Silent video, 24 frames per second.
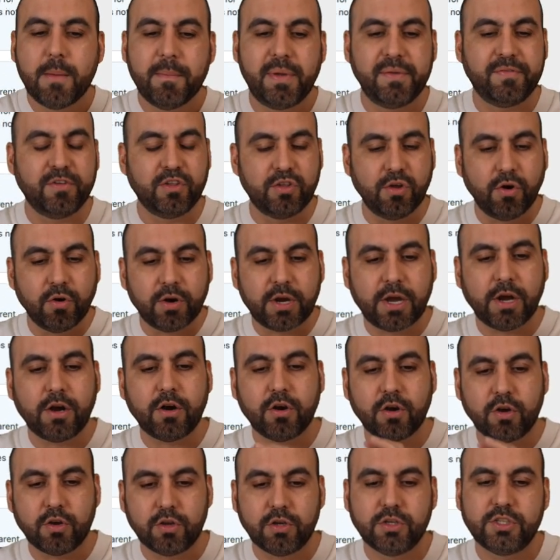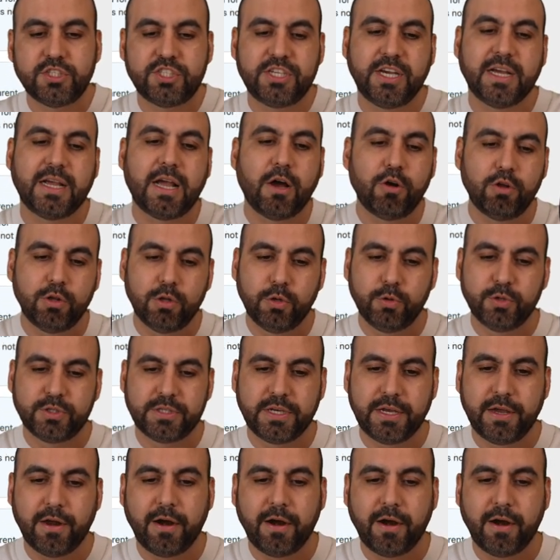but if you don't care, check out Lossy.